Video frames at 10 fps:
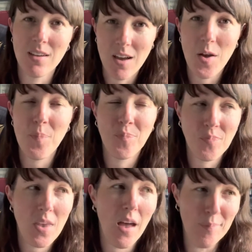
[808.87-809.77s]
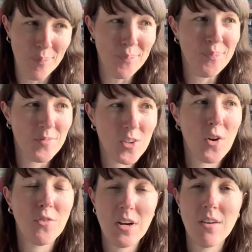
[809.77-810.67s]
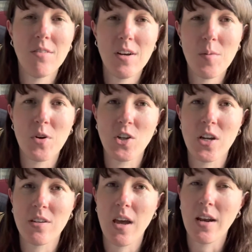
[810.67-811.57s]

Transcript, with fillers: Um, yeah, so I really, really appreciate it.